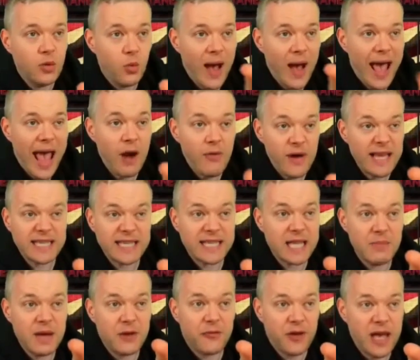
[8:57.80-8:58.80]
Where is
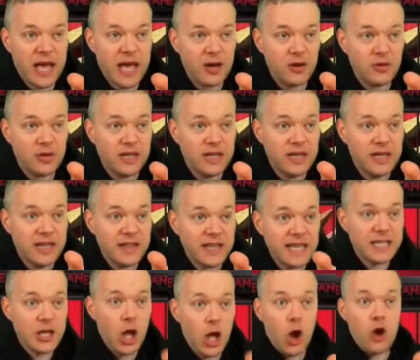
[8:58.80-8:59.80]
the midfield?
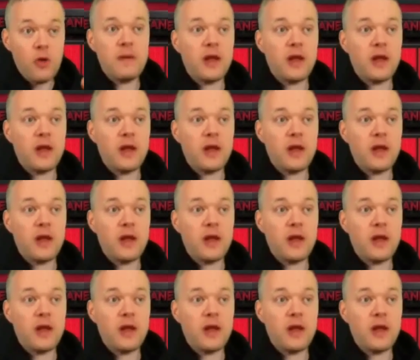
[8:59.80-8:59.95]
There's no